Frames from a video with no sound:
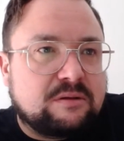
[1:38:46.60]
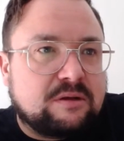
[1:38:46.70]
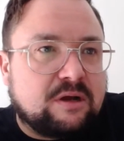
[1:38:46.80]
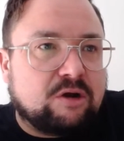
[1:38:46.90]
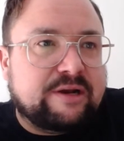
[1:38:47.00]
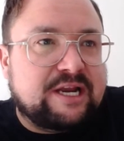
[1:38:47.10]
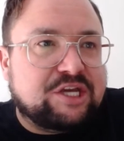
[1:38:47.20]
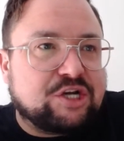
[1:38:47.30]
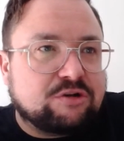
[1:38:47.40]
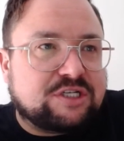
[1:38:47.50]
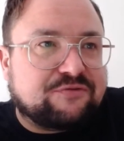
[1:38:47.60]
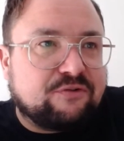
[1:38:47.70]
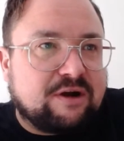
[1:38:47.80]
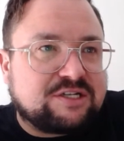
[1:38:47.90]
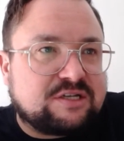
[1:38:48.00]
Hardly any chances
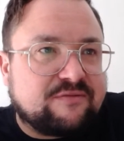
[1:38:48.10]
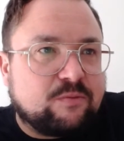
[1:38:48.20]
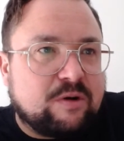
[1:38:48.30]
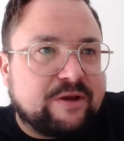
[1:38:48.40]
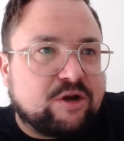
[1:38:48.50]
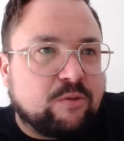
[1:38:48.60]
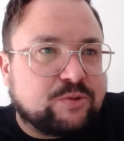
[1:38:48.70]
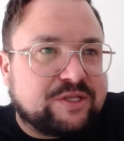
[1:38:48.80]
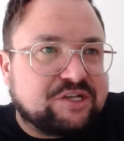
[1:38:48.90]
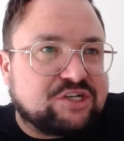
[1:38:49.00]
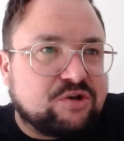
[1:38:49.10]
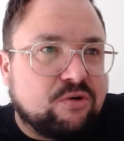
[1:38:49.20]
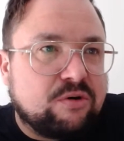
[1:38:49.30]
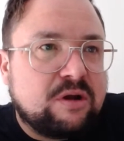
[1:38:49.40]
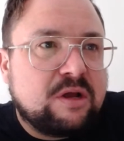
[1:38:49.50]
for us. Other than the one we got, which we did
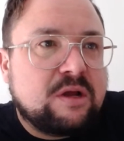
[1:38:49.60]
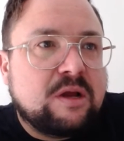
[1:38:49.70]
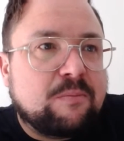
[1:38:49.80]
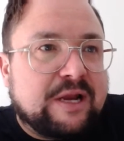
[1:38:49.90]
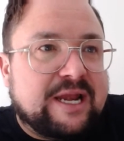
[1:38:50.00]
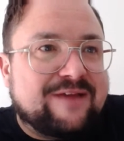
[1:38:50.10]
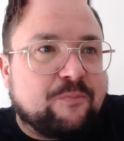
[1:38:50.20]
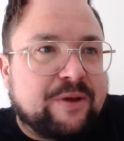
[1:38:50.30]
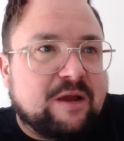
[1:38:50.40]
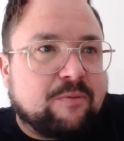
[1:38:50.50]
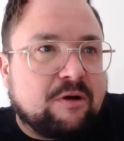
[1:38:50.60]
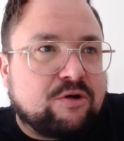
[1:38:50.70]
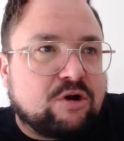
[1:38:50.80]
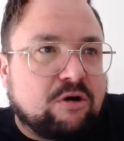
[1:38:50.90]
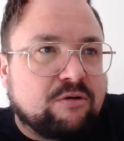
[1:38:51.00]
score. Plenty for Peterborough.
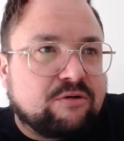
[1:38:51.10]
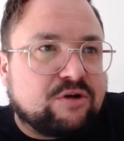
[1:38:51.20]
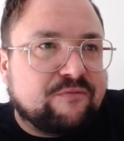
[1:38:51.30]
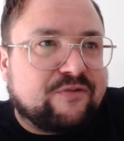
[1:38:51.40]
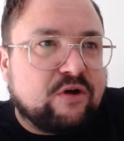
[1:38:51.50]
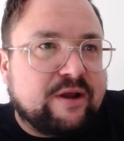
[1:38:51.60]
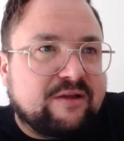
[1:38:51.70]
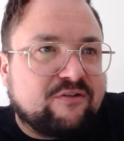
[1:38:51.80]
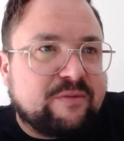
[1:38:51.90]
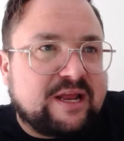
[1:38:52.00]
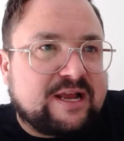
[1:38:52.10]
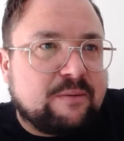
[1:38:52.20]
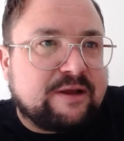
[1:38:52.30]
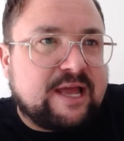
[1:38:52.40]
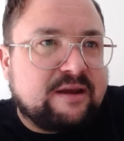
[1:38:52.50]
Can't convert any of them. I mean, they come
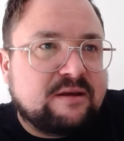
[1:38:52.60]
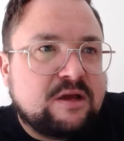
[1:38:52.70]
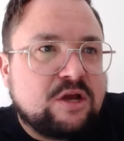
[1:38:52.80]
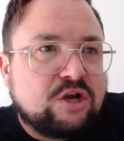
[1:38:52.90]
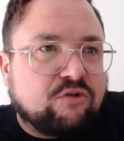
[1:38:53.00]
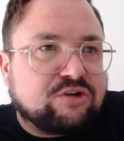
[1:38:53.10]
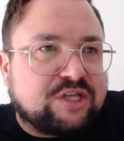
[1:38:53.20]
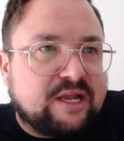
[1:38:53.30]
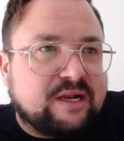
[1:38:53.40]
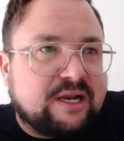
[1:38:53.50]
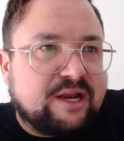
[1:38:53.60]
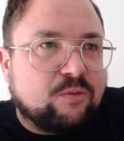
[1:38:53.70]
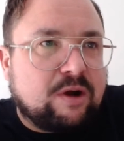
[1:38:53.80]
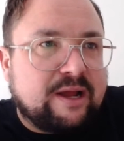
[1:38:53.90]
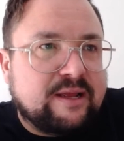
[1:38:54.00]
again. Crossed in, cleared
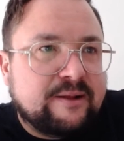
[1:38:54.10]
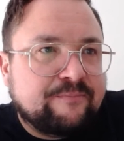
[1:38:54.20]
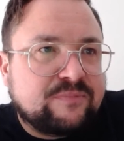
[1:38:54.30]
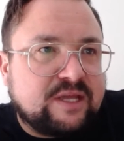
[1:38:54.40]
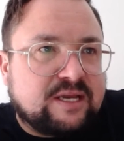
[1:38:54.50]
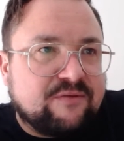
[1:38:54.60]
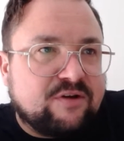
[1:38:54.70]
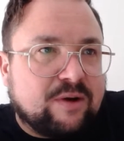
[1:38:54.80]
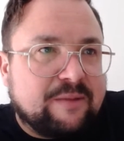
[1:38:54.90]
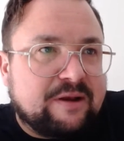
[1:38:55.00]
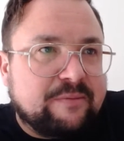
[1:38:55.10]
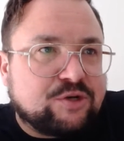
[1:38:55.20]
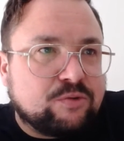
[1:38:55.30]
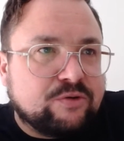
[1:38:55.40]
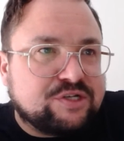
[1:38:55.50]
away. Then given away. Billy
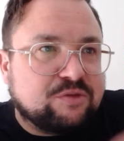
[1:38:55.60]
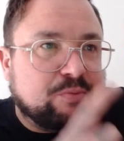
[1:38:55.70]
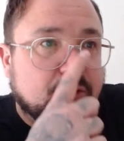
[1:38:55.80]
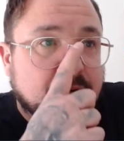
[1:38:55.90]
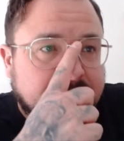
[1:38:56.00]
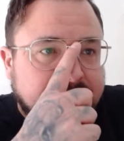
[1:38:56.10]
Mitchell loses the ball.